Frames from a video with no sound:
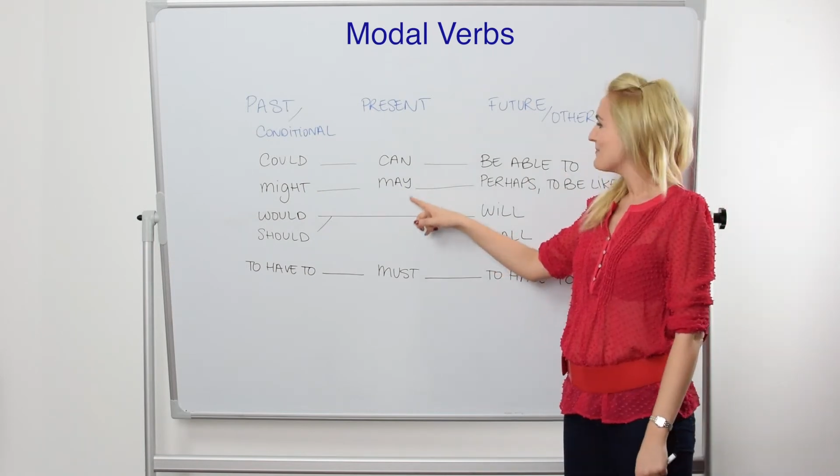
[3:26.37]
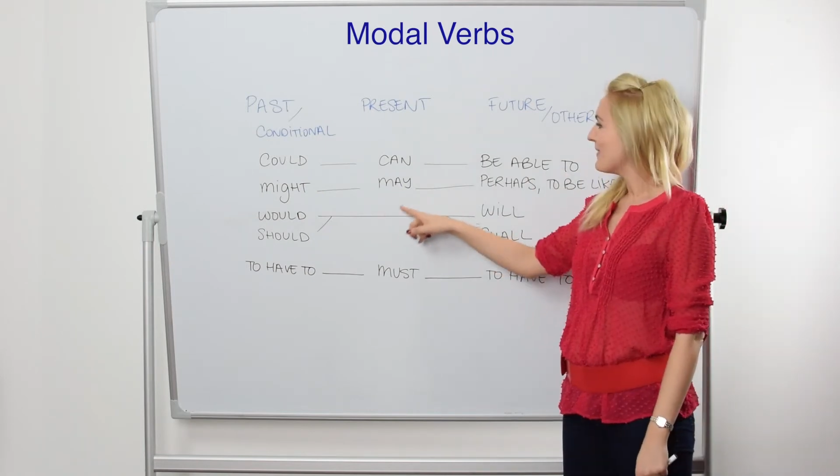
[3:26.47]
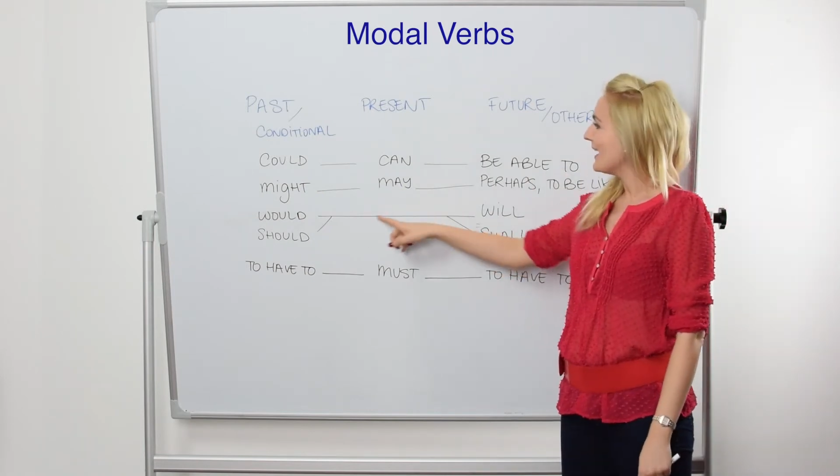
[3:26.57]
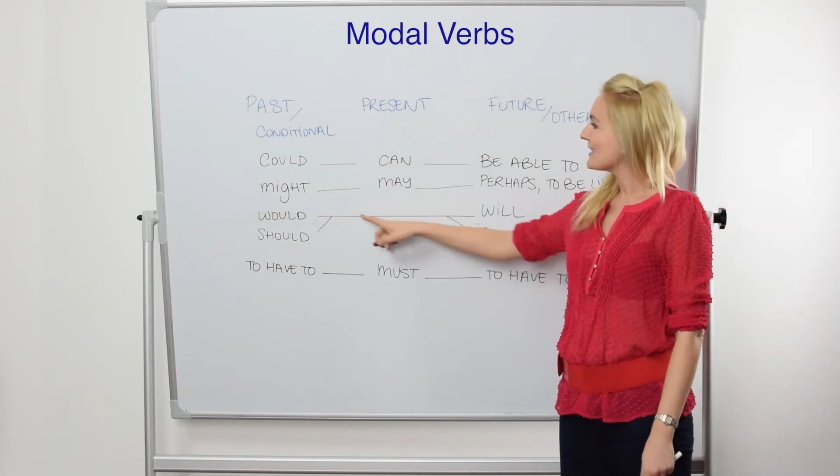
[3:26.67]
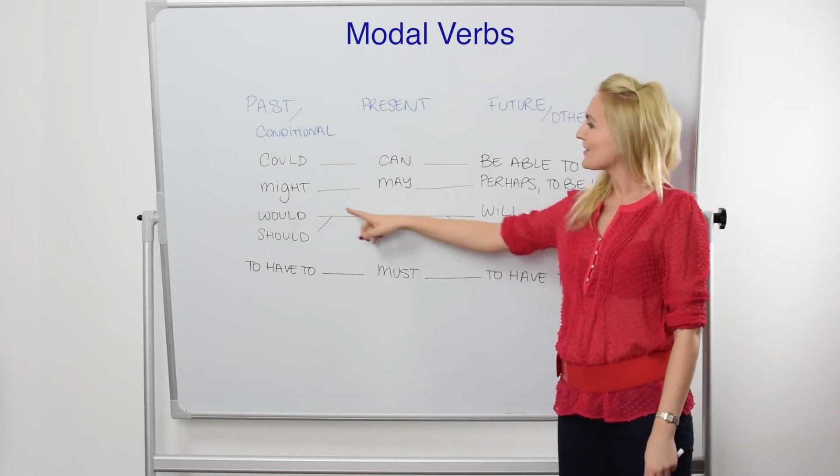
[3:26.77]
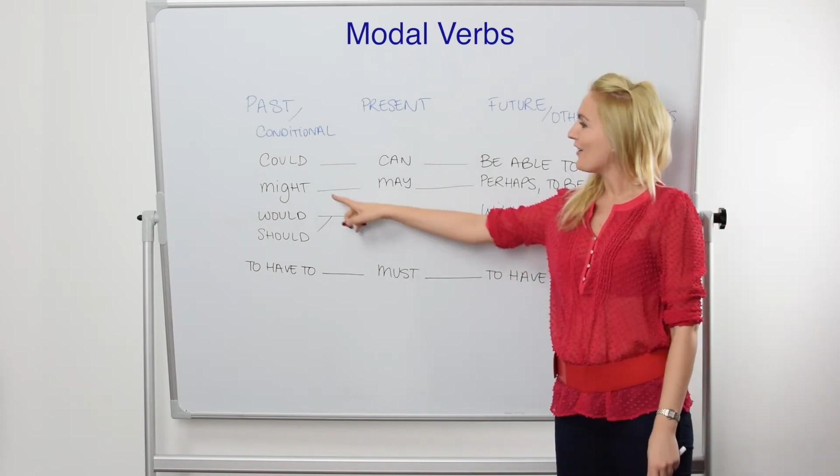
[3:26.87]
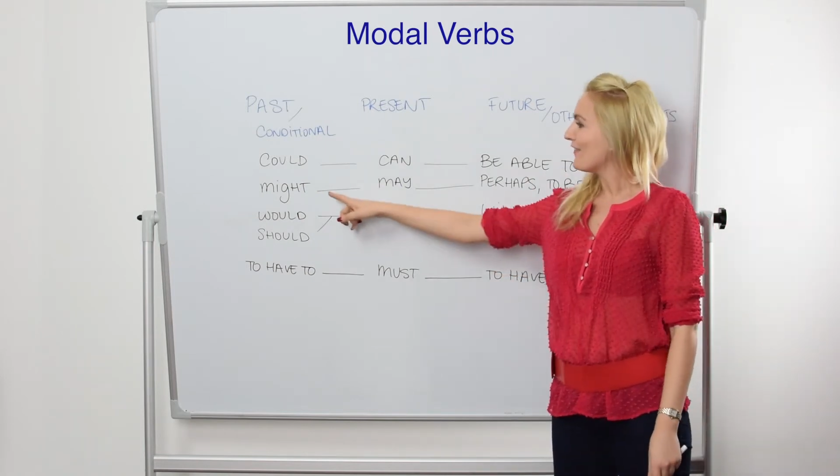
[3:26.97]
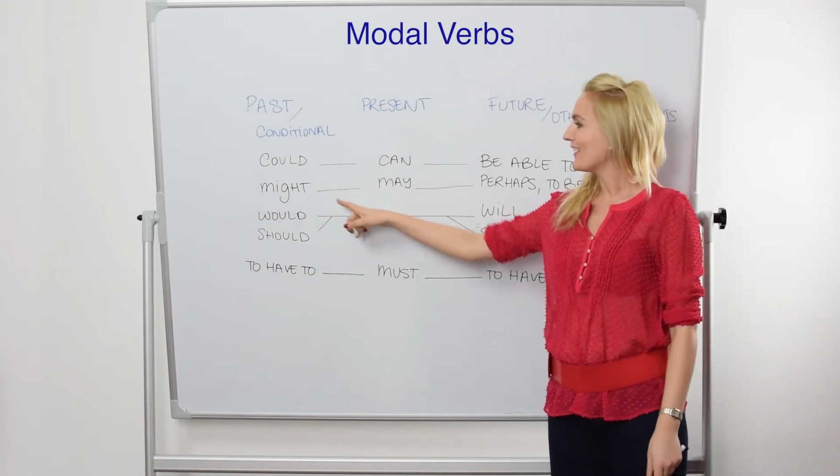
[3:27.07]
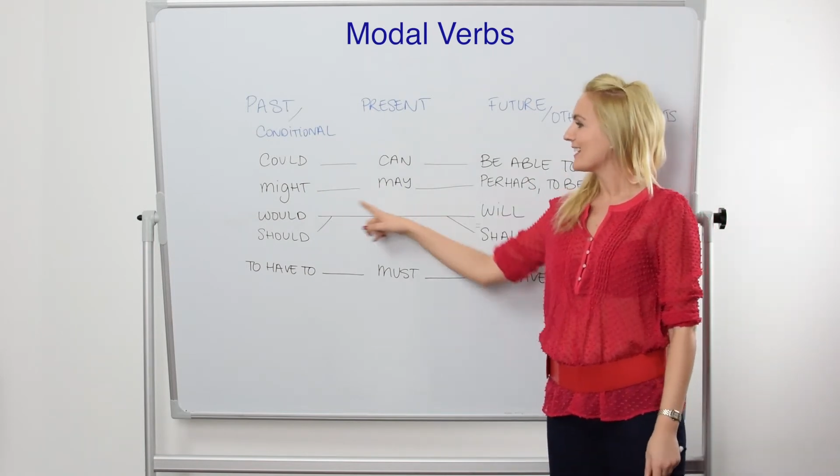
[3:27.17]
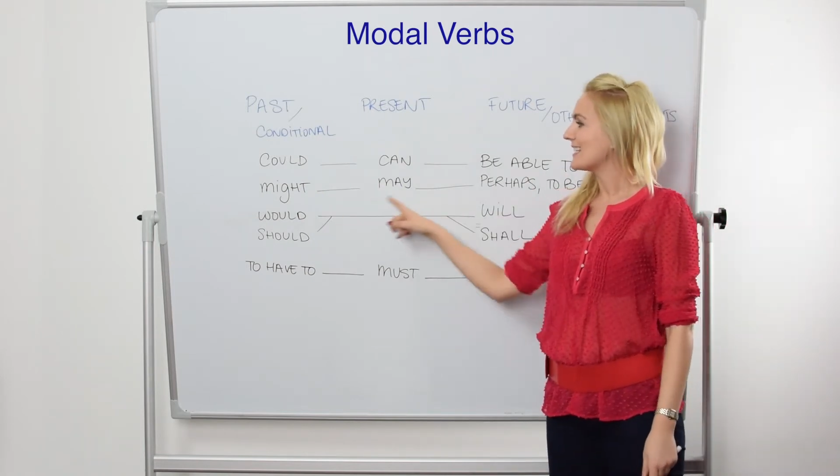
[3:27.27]
May is
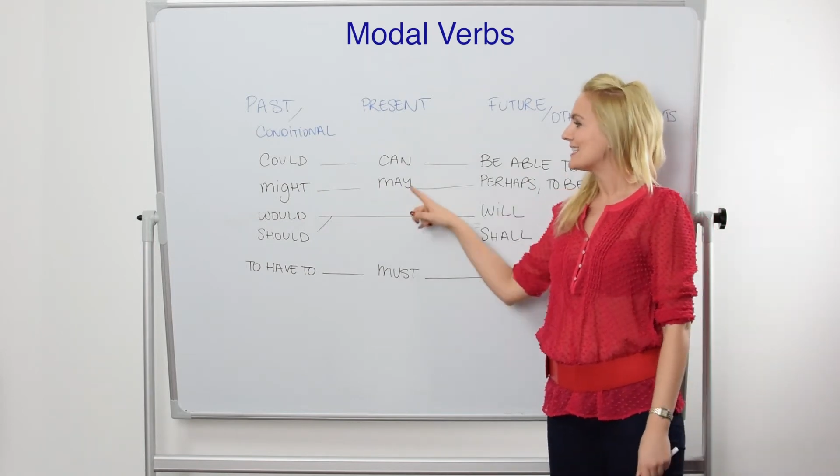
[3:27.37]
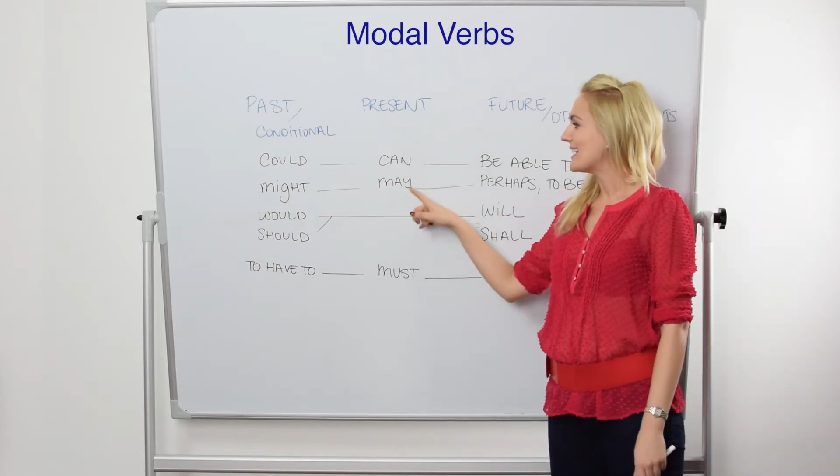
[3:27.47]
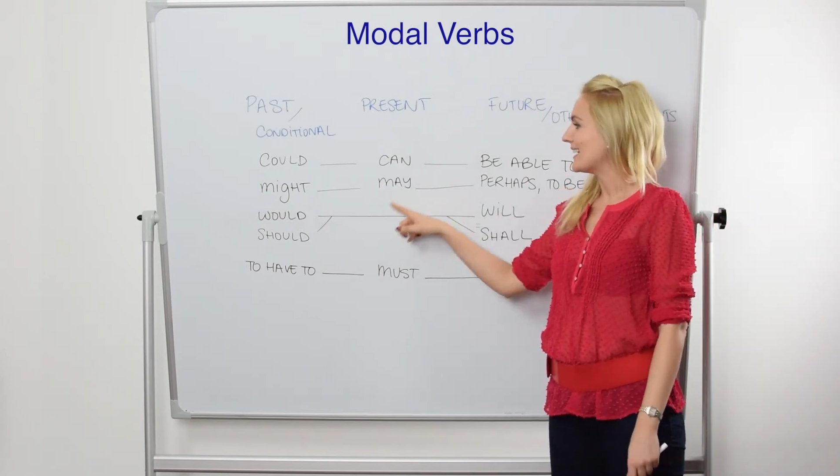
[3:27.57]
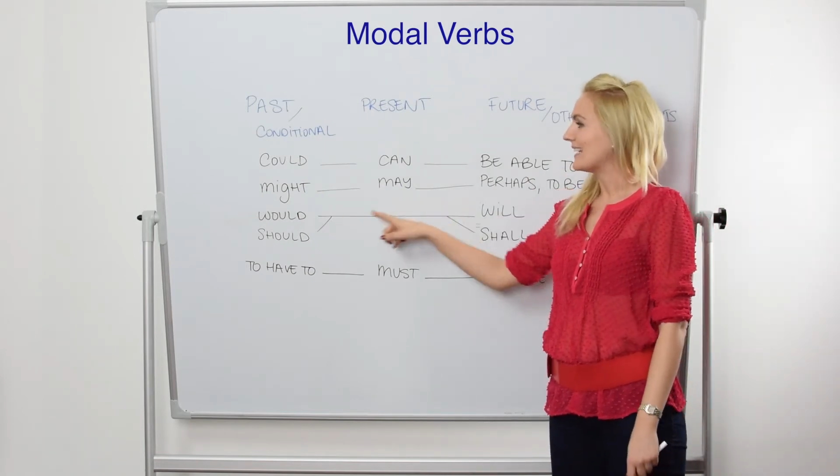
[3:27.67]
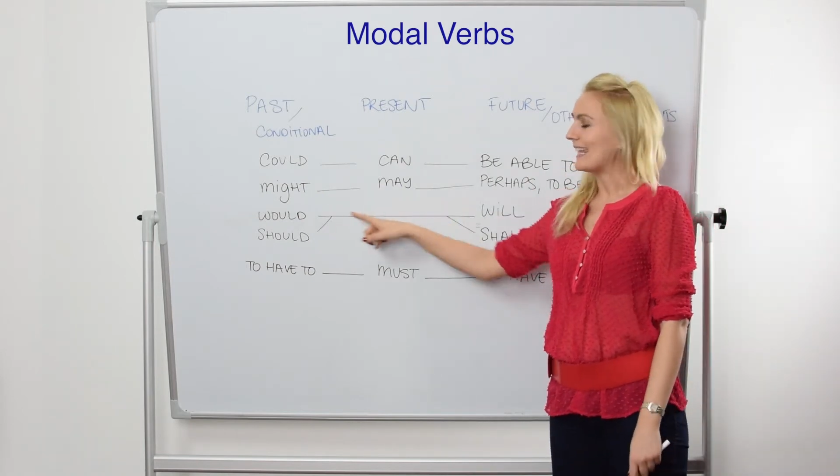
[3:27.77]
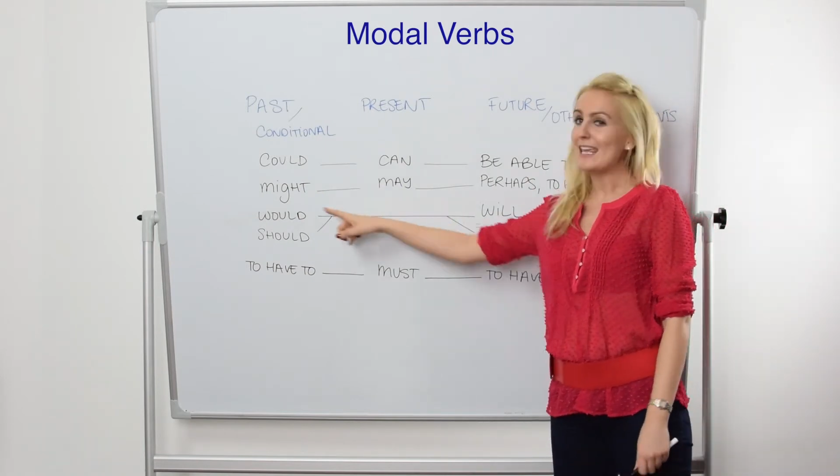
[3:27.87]
often considered